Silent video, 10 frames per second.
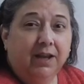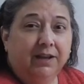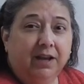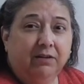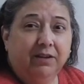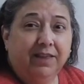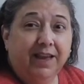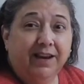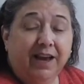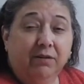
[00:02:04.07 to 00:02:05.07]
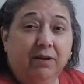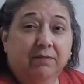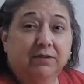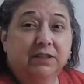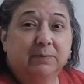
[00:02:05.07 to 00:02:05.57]
Not only that, I don't have
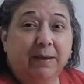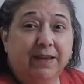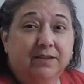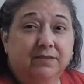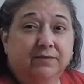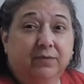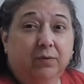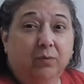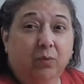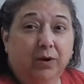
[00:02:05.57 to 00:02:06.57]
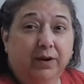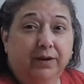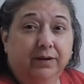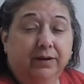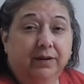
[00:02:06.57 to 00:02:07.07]
the space for
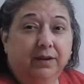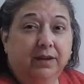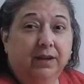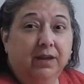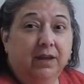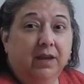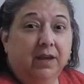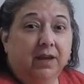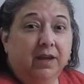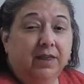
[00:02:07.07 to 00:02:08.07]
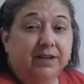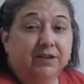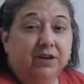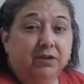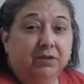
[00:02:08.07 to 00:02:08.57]
one. That's
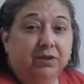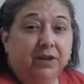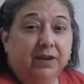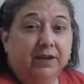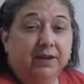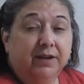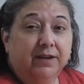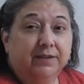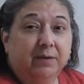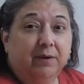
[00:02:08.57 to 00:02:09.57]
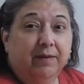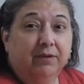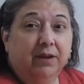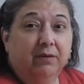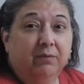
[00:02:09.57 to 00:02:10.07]
another thing, is I would have to
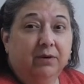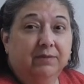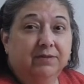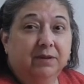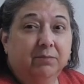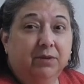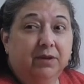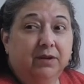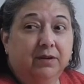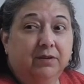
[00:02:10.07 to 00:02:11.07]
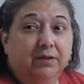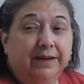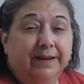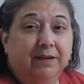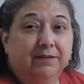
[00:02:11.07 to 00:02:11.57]
get rid of something
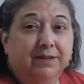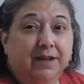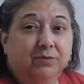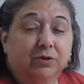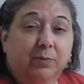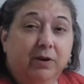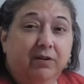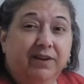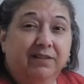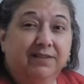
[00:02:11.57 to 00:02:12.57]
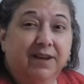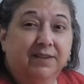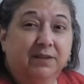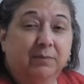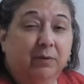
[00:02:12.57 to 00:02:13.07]
and downsize, which we are
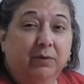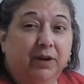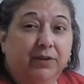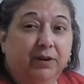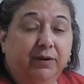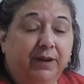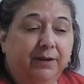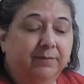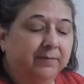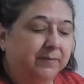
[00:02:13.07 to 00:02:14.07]
downsizing, but we're not there yet.